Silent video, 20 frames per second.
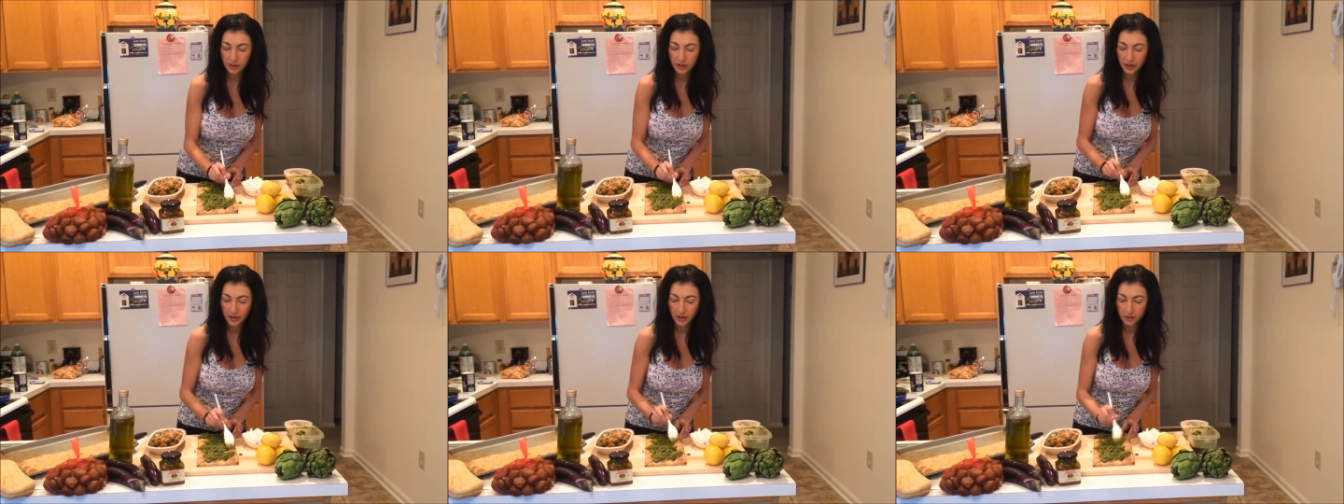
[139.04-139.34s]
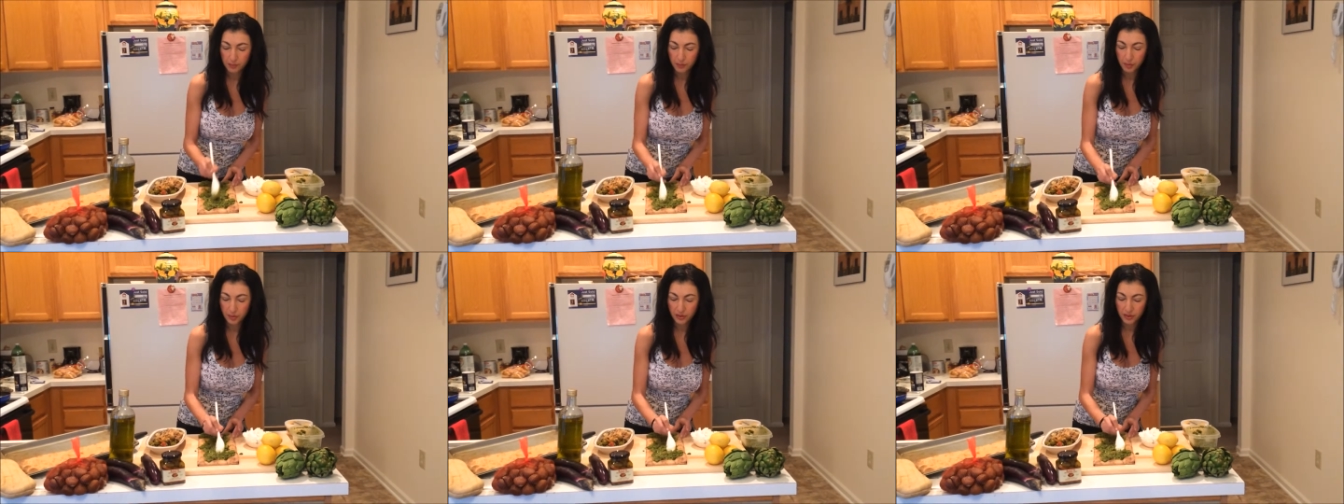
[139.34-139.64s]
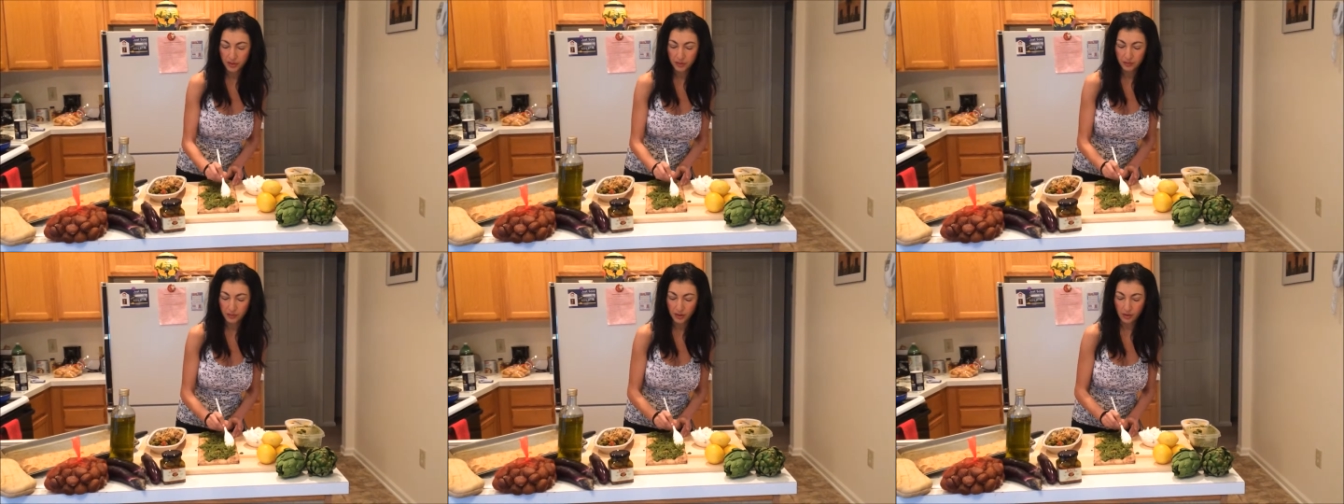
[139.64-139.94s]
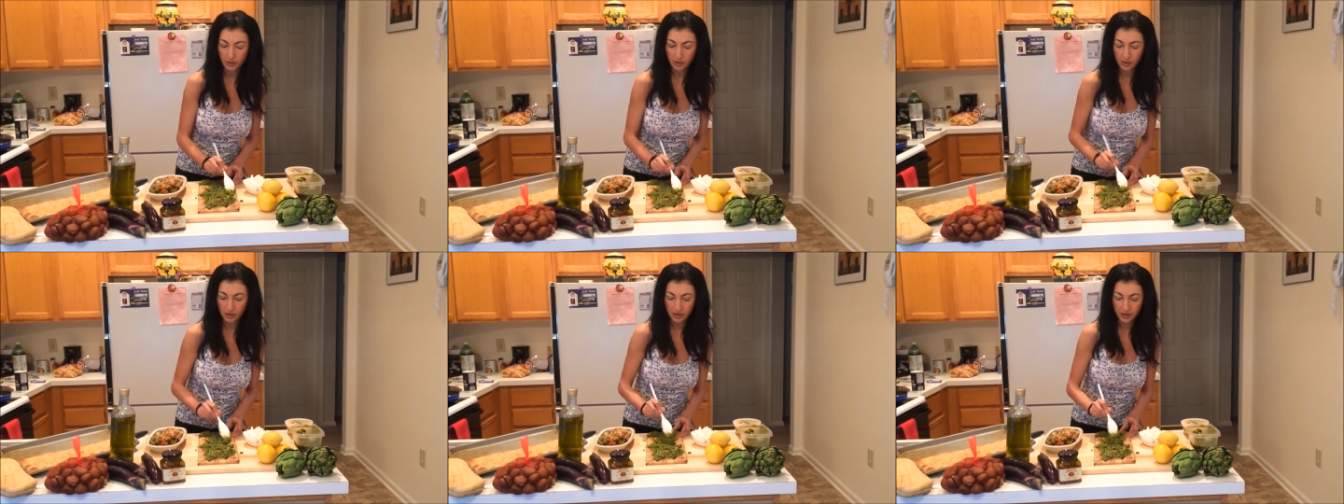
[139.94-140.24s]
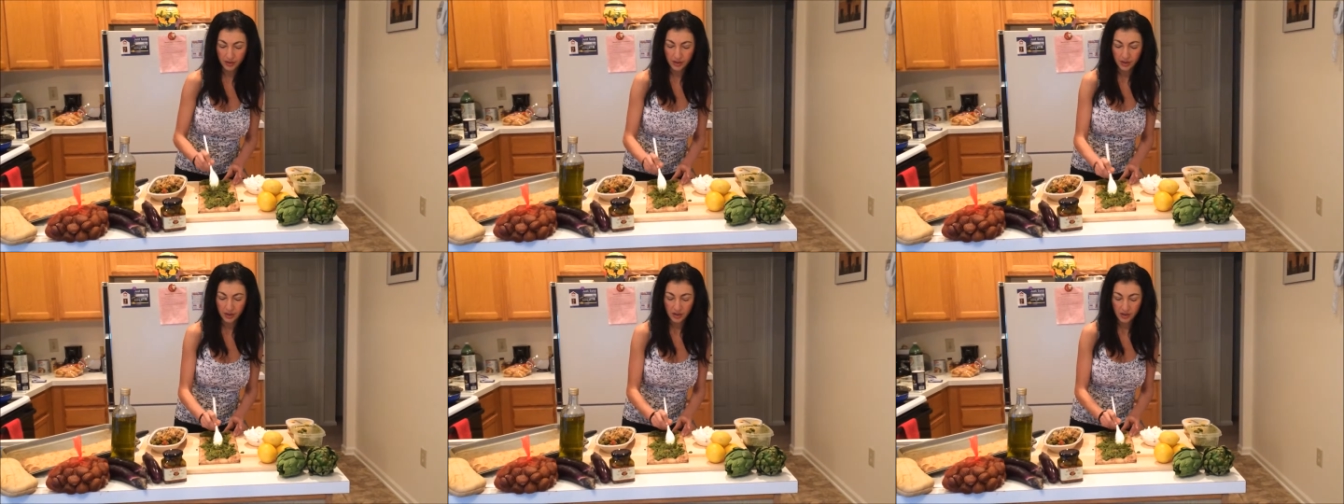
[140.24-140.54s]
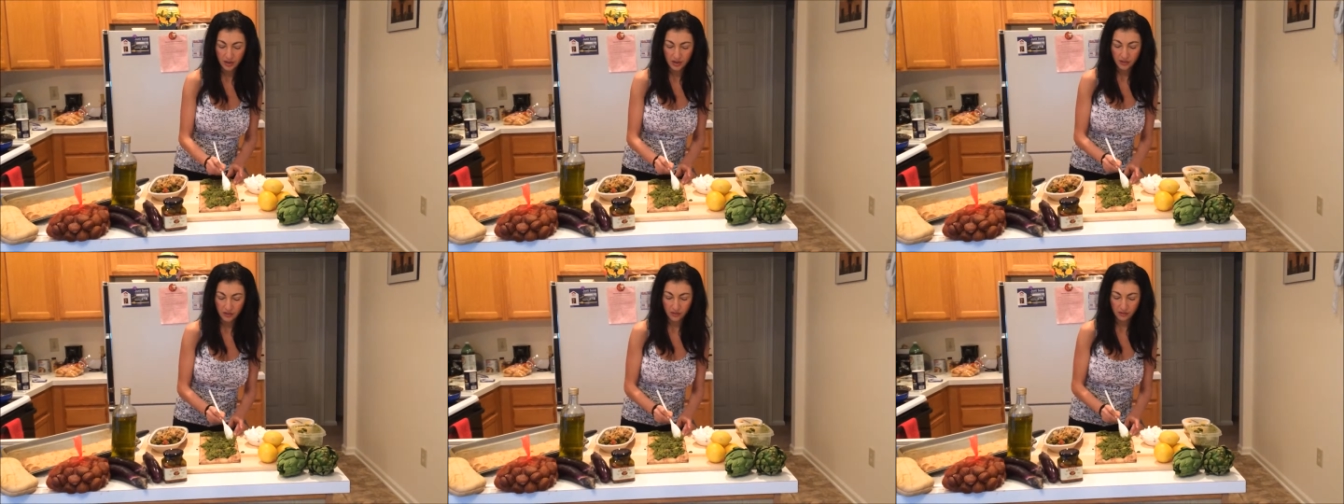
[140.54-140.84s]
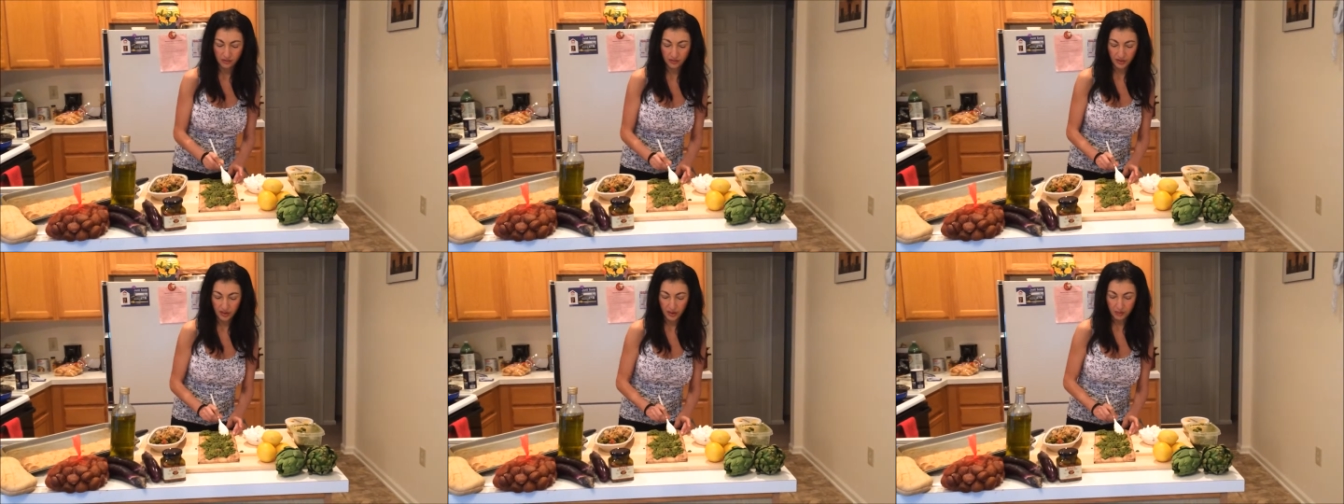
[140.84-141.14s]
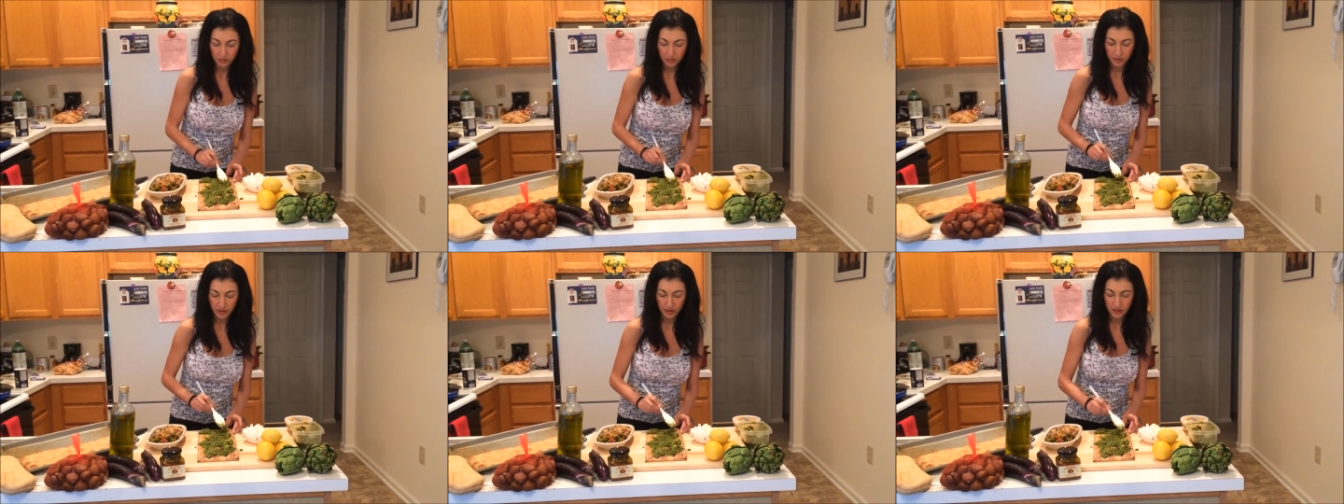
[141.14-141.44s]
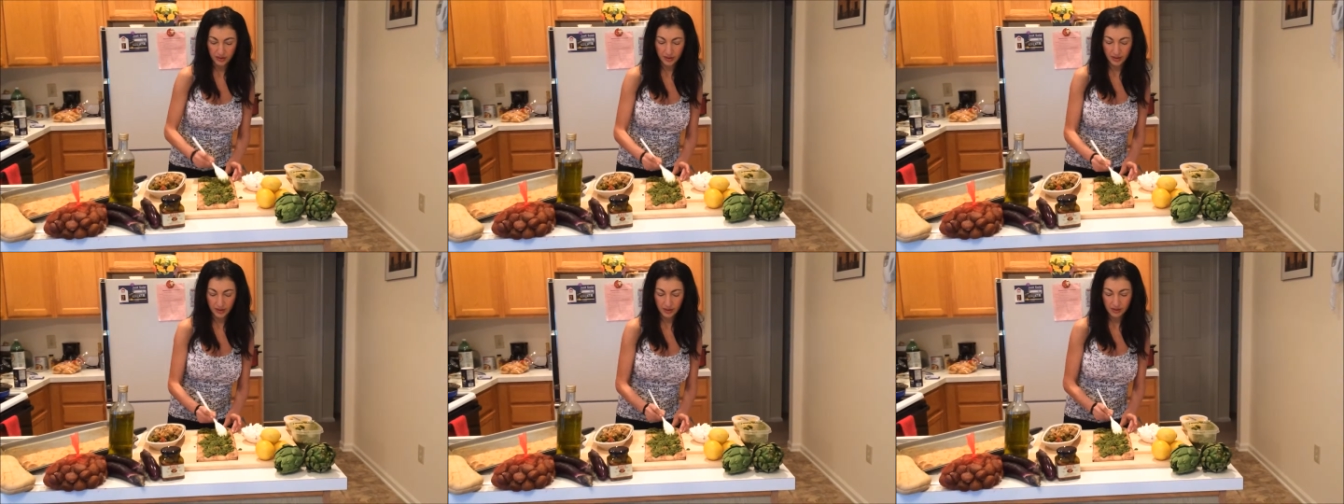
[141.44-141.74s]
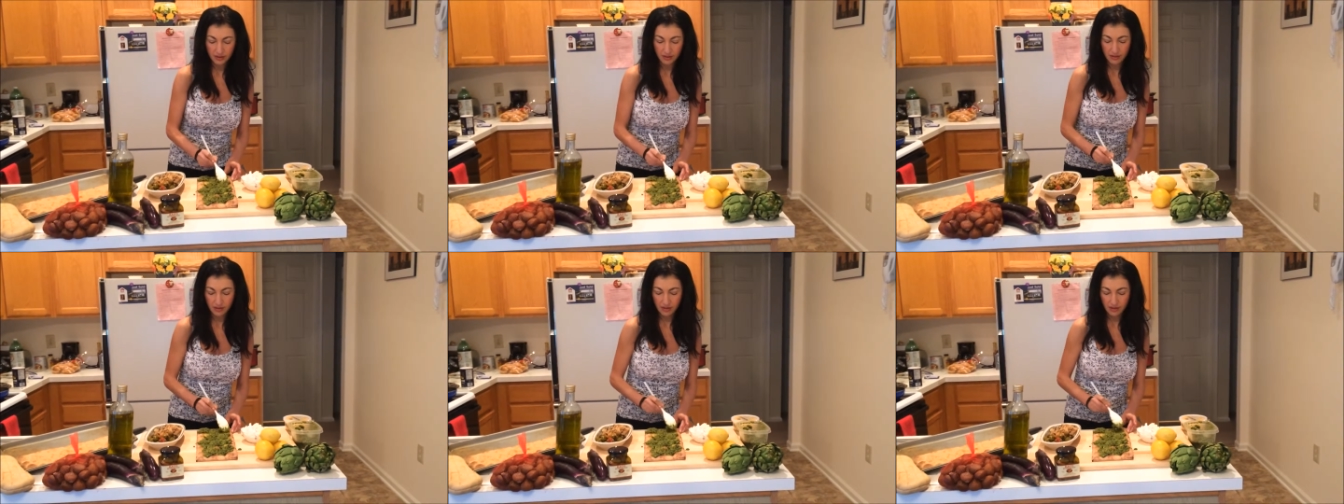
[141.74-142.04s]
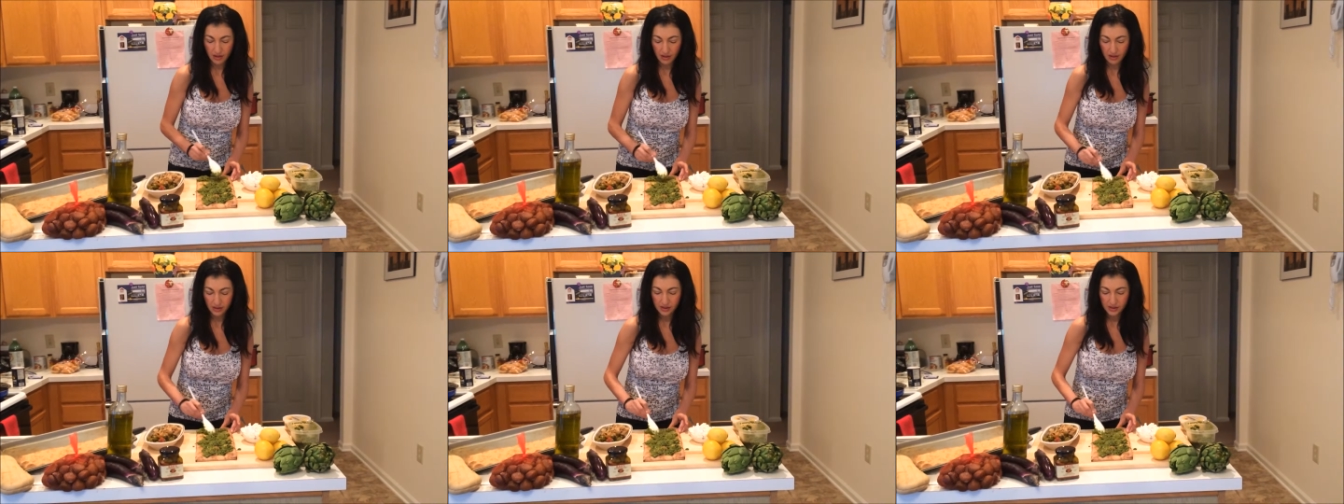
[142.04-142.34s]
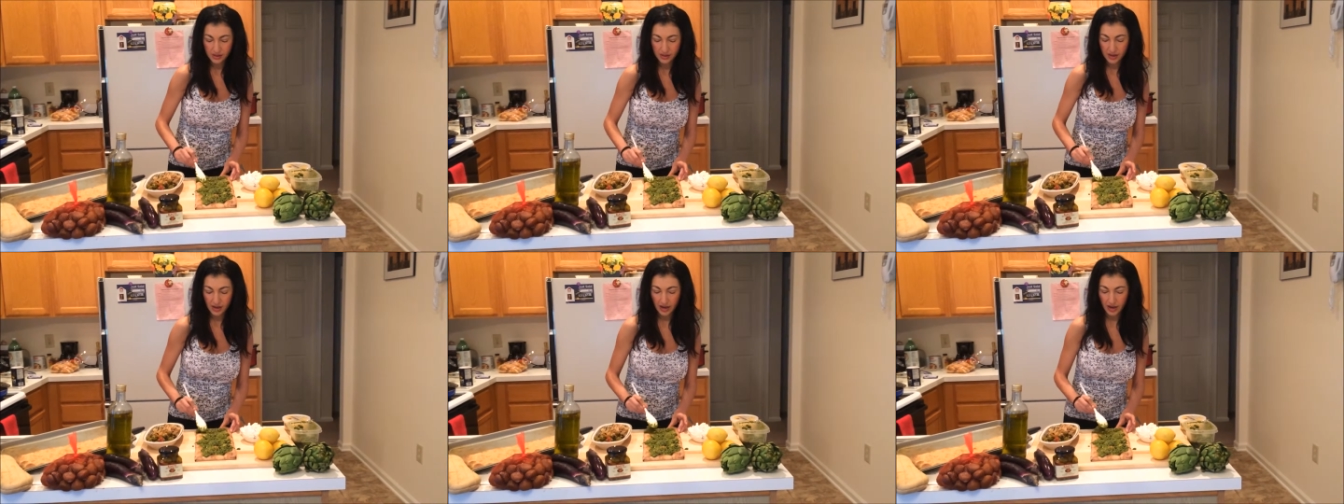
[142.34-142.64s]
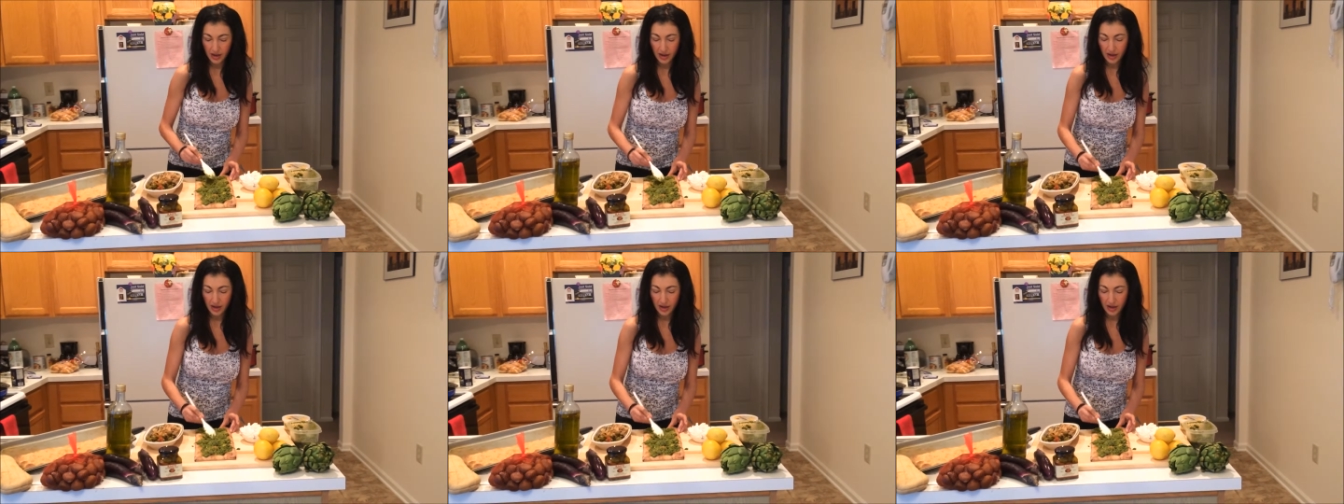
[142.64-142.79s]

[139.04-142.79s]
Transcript: go ahead and put it on the flatbread like this.